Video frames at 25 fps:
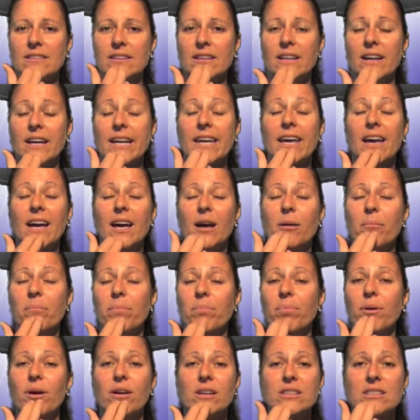I
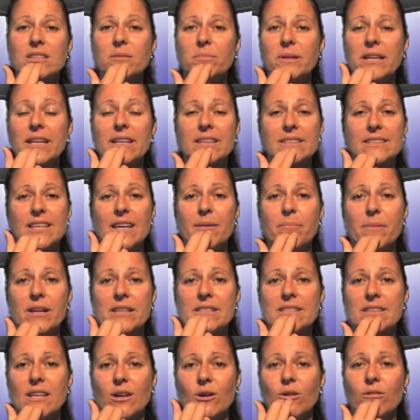can't possibly accept
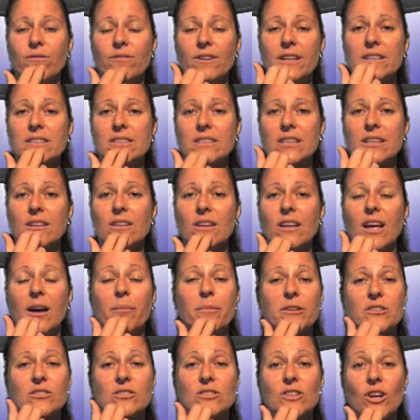myself until
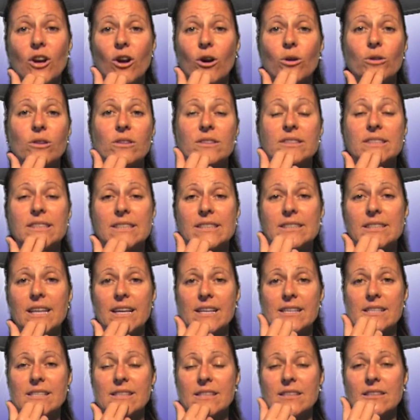I'm a total
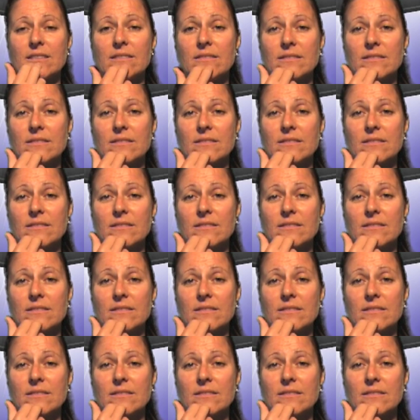success.